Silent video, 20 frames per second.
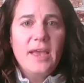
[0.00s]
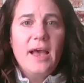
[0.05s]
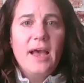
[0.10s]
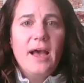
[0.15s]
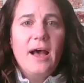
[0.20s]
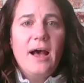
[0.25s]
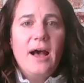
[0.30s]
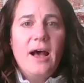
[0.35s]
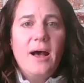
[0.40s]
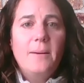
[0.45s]

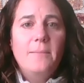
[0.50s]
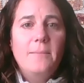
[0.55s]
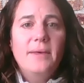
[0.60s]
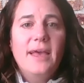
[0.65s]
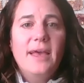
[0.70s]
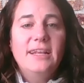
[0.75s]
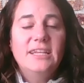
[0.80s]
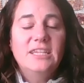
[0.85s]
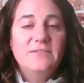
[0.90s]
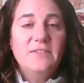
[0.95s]
and
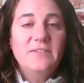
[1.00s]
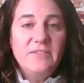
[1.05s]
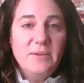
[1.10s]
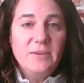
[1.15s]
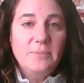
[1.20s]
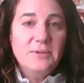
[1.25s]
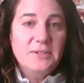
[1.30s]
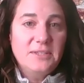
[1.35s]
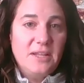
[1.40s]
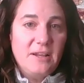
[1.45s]
it's
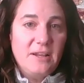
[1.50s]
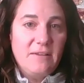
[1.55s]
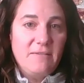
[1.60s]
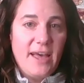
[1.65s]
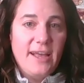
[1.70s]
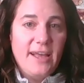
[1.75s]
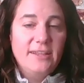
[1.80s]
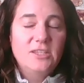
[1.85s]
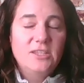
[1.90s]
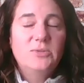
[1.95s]
50% of
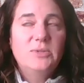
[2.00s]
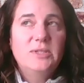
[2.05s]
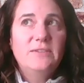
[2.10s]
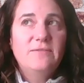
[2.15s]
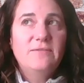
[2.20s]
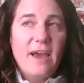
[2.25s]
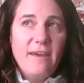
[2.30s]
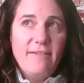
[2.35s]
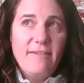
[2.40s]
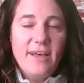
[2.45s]
that. So
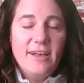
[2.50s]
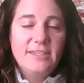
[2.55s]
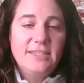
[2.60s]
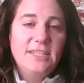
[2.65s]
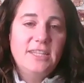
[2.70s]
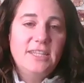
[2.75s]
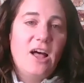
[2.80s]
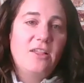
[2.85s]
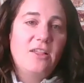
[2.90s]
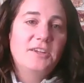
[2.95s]
it's
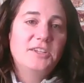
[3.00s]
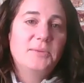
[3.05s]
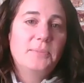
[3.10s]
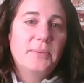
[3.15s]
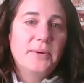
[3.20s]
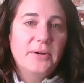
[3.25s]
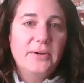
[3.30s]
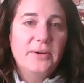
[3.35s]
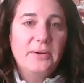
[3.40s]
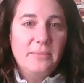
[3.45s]

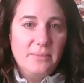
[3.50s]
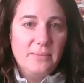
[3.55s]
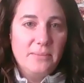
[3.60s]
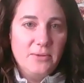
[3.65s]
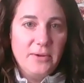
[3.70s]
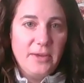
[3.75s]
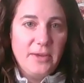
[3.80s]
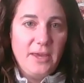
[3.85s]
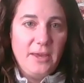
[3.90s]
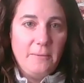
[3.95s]
$5,000 per
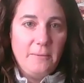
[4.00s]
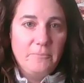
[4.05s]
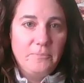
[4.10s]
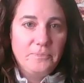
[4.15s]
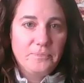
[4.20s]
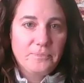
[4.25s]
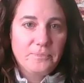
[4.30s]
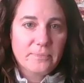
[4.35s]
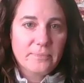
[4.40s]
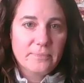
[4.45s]
employee.
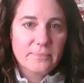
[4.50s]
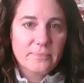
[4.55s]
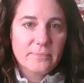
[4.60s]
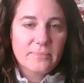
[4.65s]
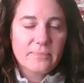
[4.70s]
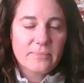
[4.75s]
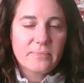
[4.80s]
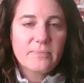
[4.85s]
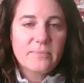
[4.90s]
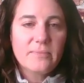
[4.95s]

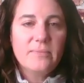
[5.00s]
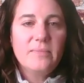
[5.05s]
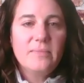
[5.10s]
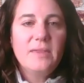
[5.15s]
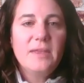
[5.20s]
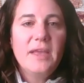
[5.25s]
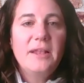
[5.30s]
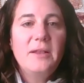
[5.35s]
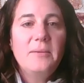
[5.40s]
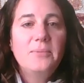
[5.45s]

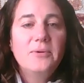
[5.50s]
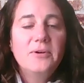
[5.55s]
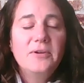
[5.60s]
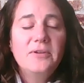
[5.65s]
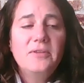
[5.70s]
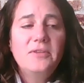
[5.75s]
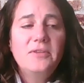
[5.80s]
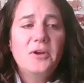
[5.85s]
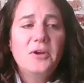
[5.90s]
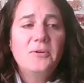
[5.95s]
An
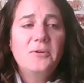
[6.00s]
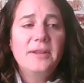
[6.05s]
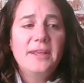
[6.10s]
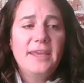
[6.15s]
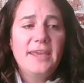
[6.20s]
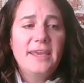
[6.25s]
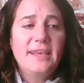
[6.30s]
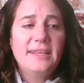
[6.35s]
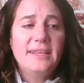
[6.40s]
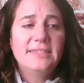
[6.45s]
important note
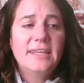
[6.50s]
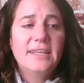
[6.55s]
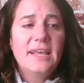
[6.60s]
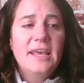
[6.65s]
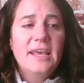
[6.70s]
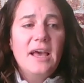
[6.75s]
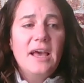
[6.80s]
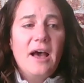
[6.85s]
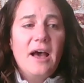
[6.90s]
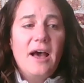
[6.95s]
is
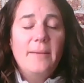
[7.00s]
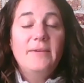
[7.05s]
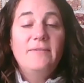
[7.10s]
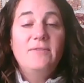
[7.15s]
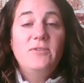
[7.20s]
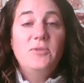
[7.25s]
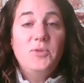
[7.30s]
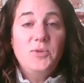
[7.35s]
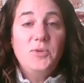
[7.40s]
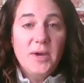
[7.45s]

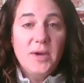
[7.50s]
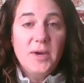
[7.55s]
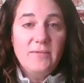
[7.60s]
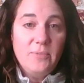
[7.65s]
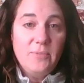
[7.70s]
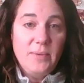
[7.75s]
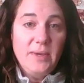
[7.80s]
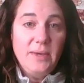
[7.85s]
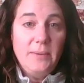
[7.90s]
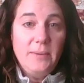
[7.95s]
if you do have
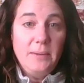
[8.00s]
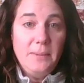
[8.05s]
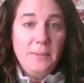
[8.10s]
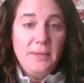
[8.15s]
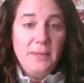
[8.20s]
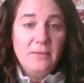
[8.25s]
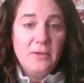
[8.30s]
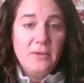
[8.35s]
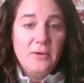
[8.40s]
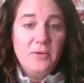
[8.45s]
a
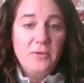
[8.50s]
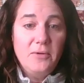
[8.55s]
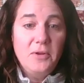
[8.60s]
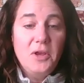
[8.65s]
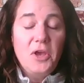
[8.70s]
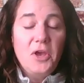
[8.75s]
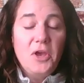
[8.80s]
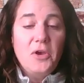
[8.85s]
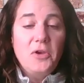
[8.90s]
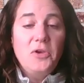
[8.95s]
PPP
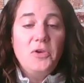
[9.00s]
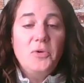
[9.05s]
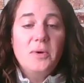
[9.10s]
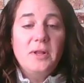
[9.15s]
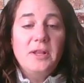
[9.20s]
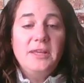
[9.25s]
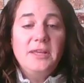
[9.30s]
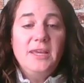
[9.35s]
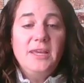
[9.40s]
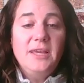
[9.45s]
loan, you
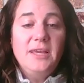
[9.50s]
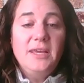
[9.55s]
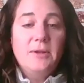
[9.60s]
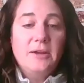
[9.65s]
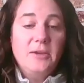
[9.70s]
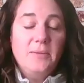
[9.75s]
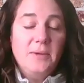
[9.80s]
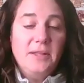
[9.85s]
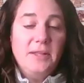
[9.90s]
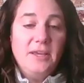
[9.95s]
want to keep
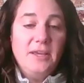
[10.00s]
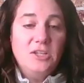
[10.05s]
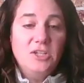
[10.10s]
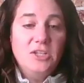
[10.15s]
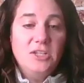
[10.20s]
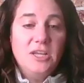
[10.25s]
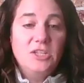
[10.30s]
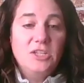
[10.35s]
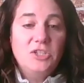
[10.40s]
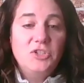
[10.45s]

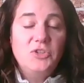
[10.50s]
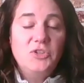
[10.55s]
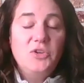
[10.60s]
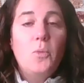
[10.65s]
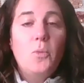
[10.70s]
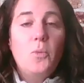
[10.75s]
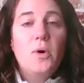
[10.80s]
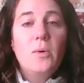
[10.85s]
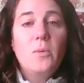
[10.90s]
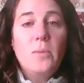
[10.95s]
documentation as
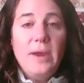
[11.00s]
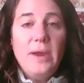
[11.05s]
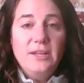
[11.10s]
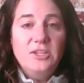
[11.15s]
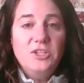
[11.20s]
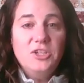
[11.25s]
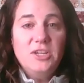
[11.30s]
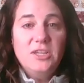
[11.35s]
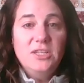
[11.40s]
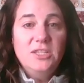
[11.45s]
to what
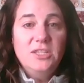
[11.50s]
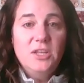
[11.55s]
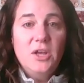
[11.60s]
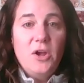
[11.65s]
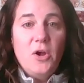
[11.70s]
wages